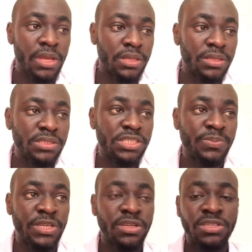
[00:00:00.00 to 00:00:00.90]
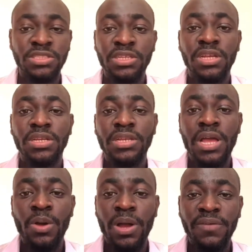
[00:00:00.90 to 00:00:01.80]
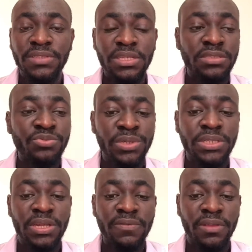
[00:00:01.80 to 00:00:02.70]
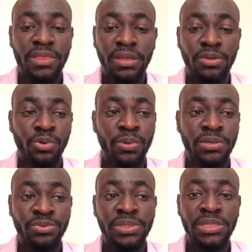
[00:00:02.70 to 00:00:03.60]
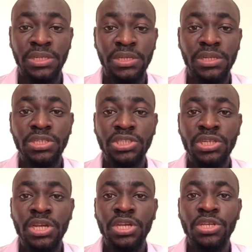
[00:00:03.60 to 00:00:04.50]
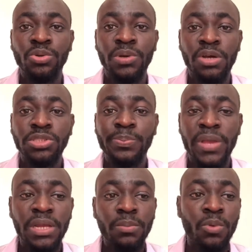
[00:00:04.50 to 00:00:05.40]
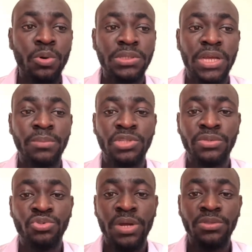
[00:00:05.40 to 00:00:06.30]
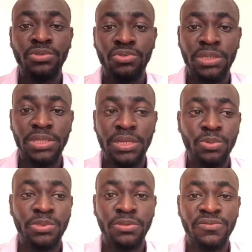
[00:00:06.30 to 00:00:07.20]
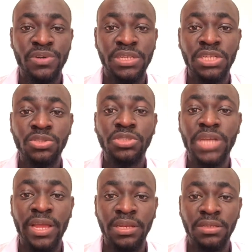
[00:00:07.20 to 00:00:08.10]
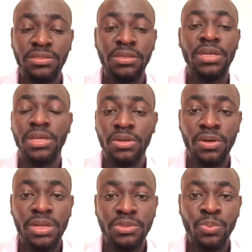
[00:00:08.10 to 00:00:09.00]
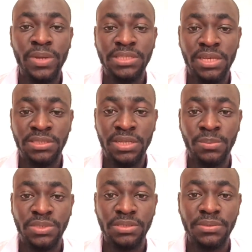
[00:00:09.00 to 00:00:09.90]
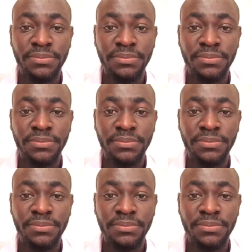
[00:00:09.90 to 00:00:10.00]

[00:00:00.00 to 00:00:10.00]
This is because now, after reading everything you want to read in English, you will now spend more time trying to translate what you've read into Chinese in order to pass exams.